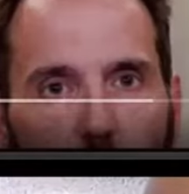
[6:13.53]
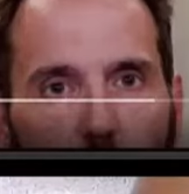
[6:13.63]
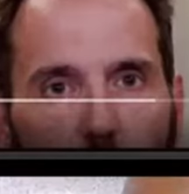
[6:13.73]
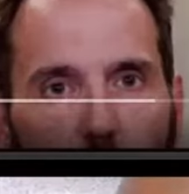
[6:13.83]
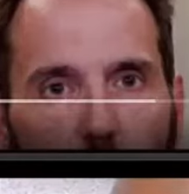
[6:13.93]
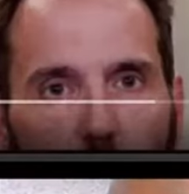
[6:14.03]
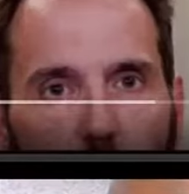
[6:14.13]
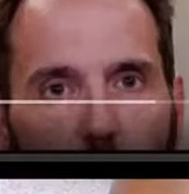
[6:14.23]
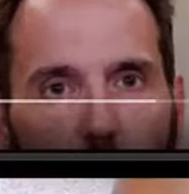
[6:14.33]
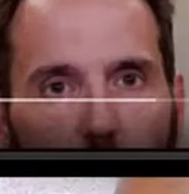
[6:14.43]

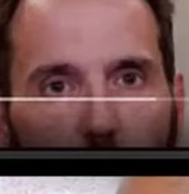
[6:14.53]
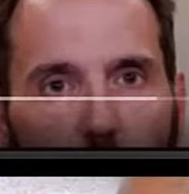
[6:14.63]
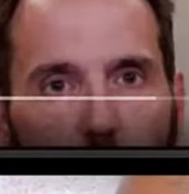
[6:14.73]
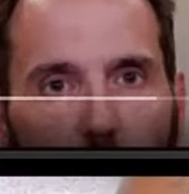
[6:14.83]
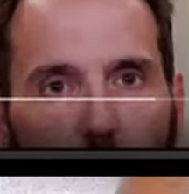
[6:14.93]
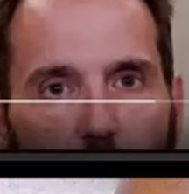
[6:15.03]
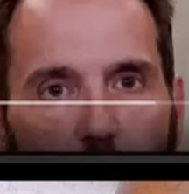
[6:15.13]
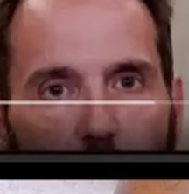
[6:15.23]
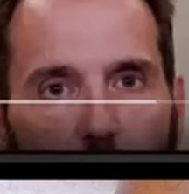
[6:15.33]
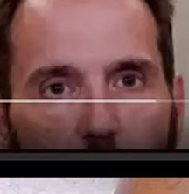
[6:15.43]

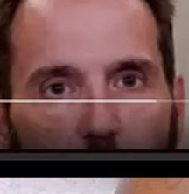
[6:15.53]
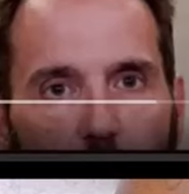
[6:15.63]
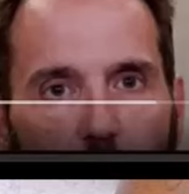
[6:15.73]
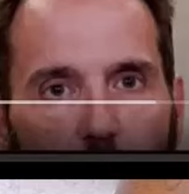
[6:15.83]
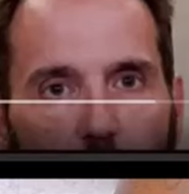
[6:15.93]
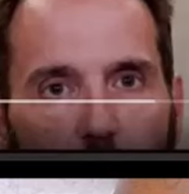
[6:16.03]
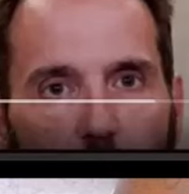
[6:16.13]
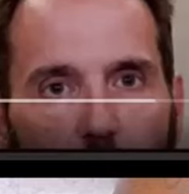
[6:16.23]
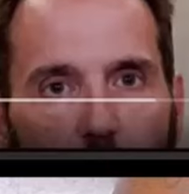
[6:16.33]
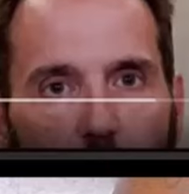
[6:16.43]

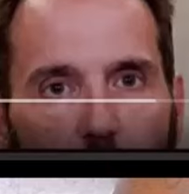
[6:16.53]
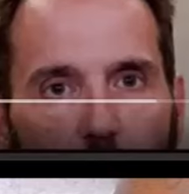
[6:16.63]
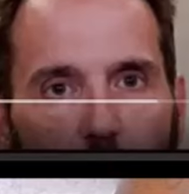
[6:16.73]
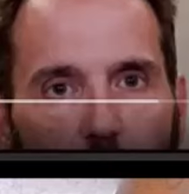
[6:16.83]
(silent)